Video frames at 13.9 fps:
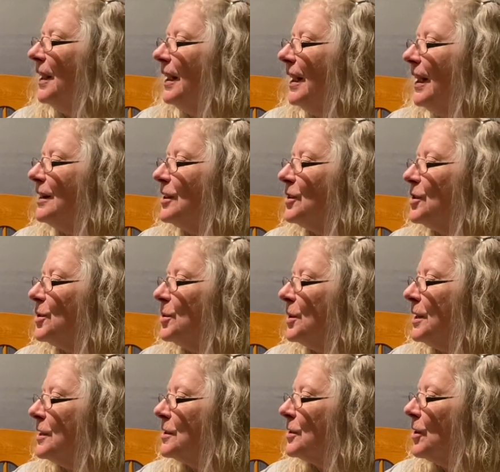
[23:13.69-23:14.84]
And the story
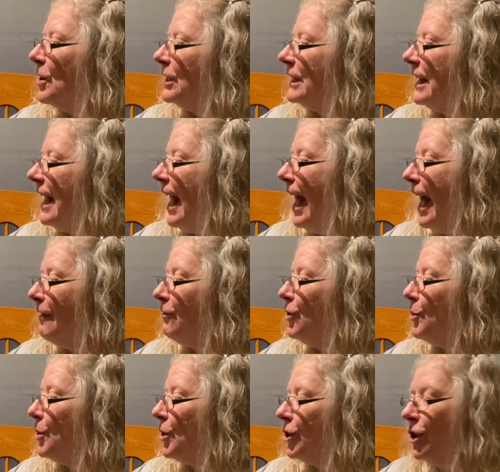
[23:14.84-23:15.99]
is called Have You
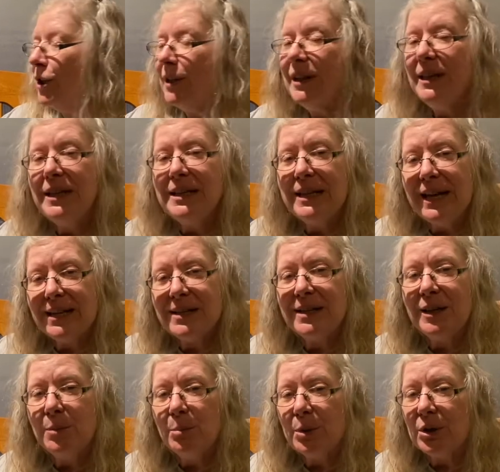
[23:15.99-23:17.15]
Heard the
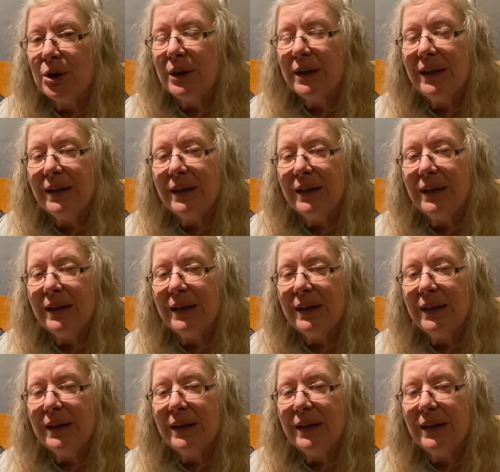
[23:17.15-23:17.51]
Nesting Bird?